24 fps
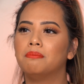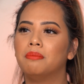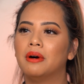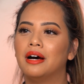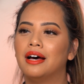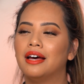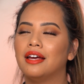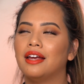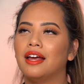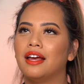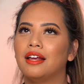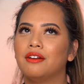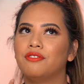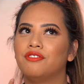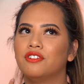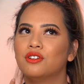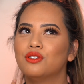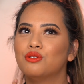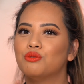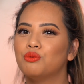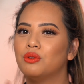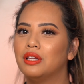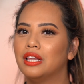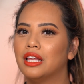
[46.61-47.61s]
but it
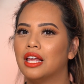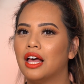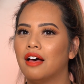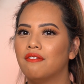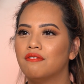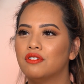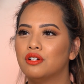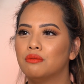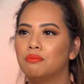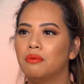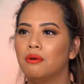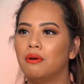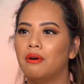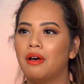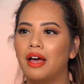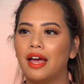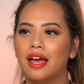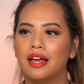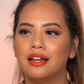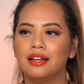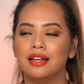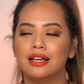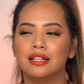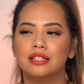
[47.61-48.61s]
feels really comfortable
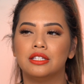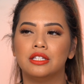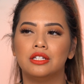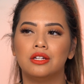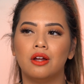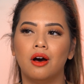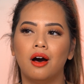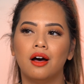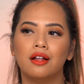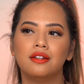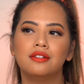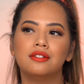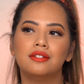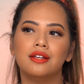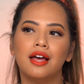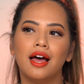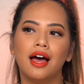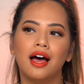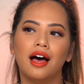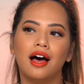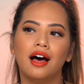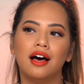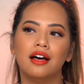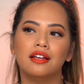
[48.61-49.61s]
and it's not
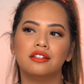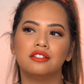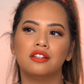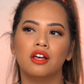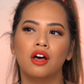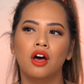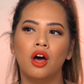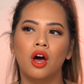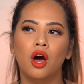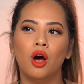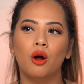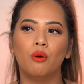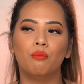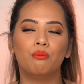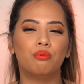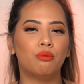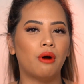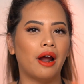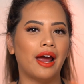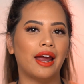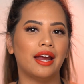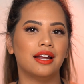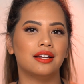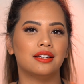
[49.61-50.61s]
as
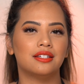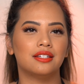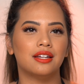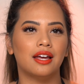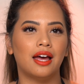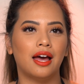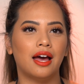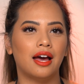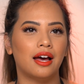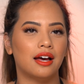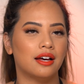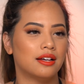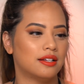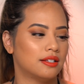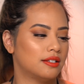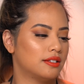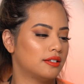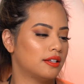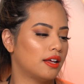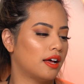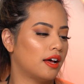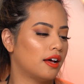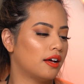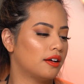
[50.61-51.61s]
bright
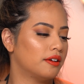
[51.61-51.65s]
as